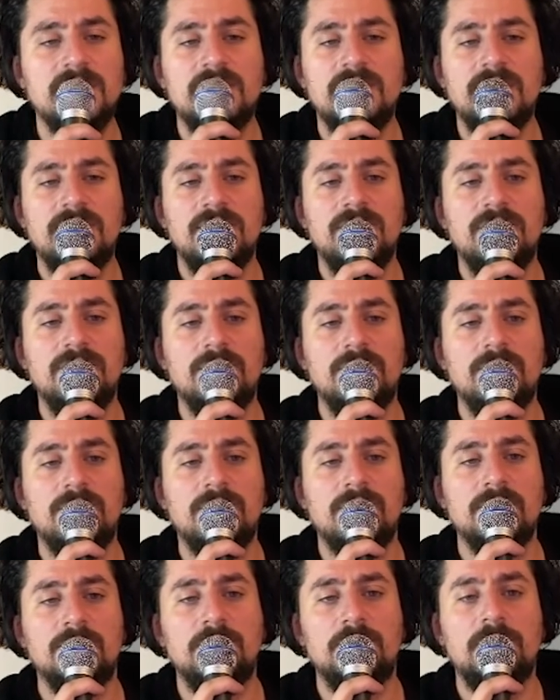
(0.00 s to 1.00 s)
you
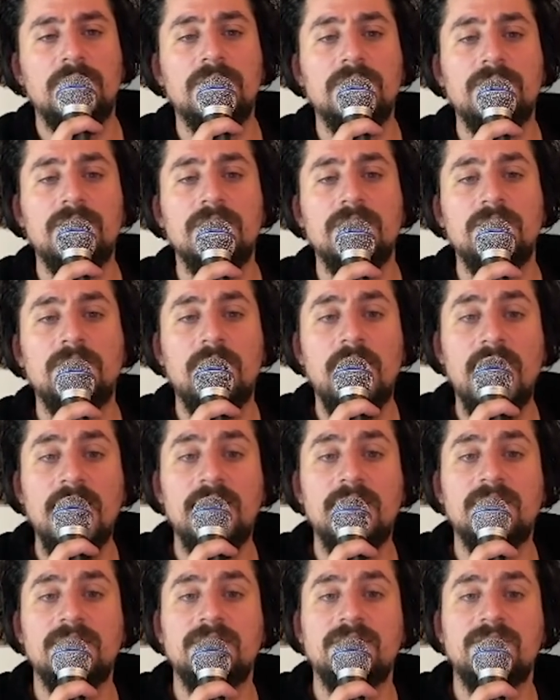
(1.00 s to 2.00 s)
compute the
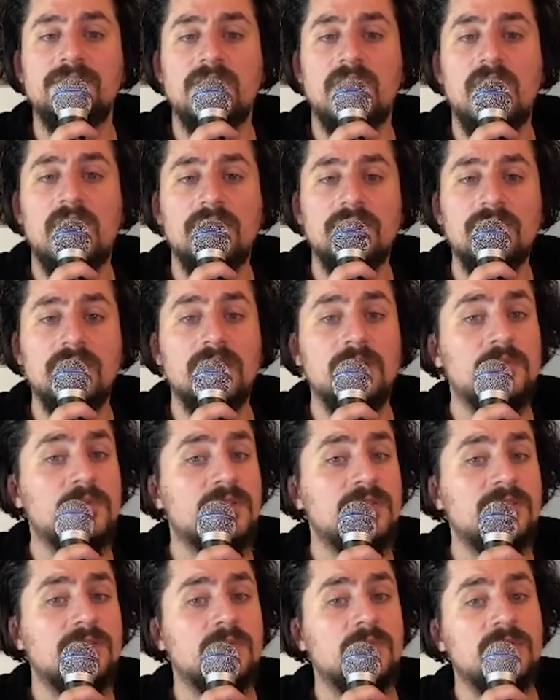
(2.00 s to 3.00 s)
gradients of the
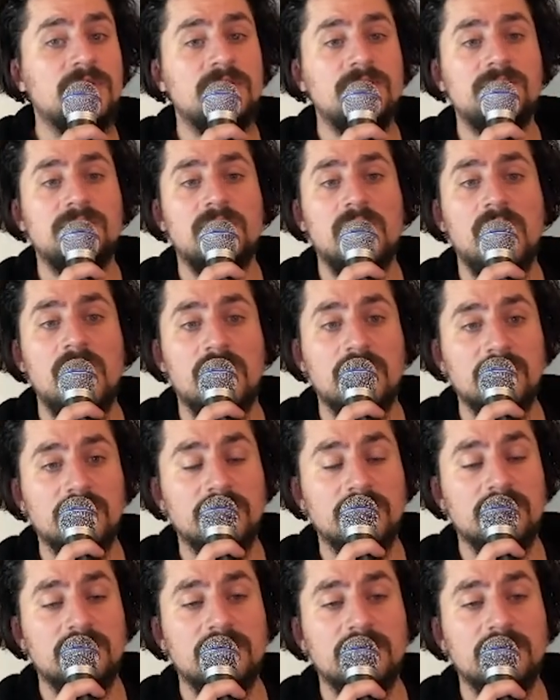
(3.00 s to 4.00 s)
image with its laws,